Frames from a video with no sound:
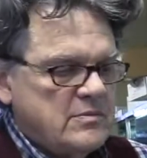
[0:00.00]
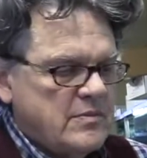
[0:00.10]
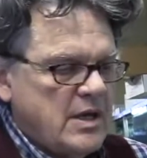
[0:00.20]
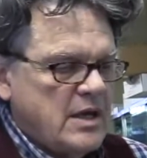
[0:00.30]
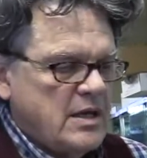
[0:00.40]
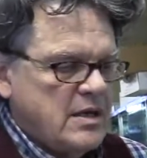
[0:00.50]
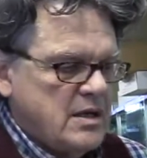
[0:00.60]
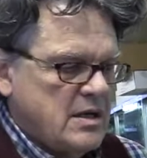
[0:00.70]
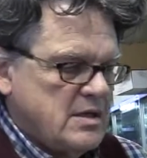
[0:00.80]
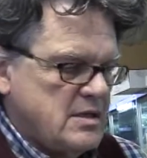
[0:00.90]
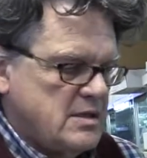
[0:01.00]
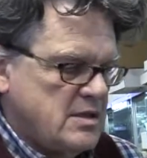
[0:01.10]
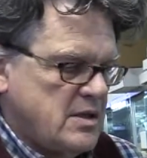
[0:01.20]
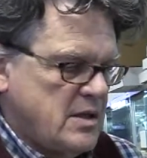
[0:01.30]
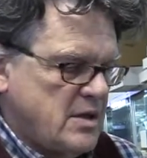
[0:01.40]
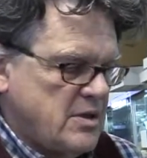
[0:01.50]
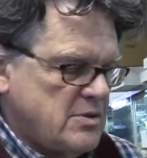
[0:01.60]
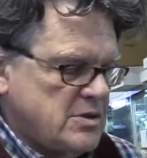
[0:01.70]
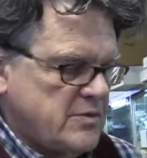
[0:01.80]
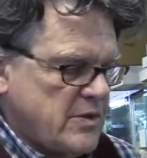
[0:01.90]
and the
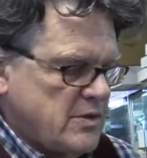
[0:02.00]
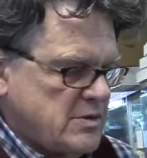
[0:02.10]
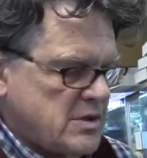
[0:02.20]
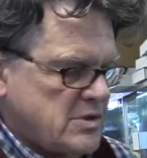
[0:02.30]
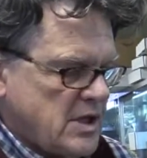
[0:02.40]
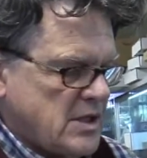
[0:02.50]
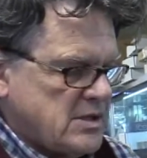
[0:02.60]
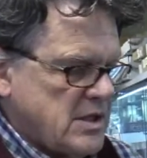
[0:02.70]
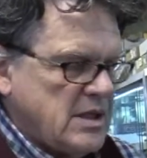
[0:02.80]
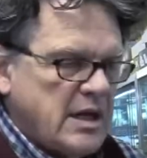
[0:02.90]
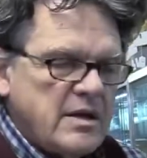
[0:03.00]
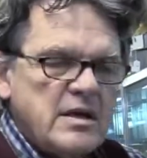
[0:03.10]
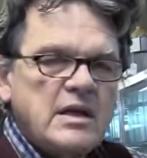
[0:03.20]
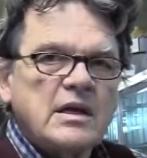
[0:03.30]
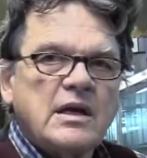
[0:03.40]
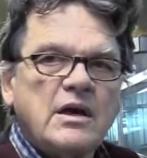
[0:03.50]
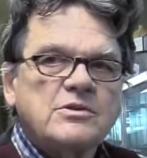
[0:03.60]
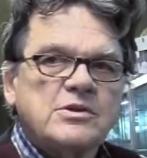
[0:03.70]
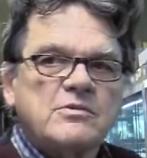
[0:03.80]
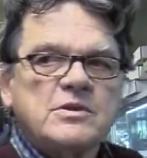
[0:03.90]
use of hallucinogenics in that
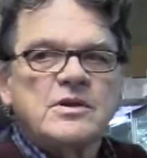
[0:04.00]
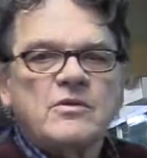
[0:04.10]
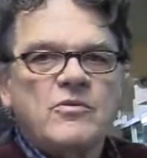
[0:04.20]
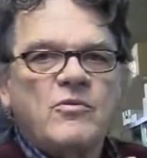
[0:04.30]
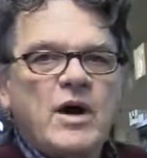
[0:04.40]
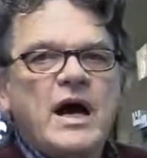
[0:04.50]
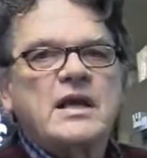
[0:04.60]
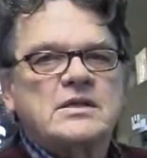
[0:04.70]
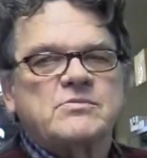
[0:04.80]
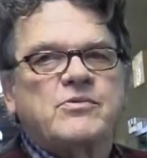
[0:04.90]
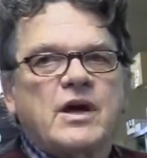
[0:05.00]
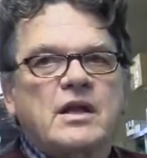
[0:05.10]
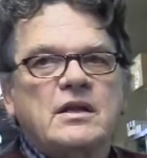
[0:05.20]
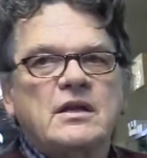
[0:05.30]
culture was widespread.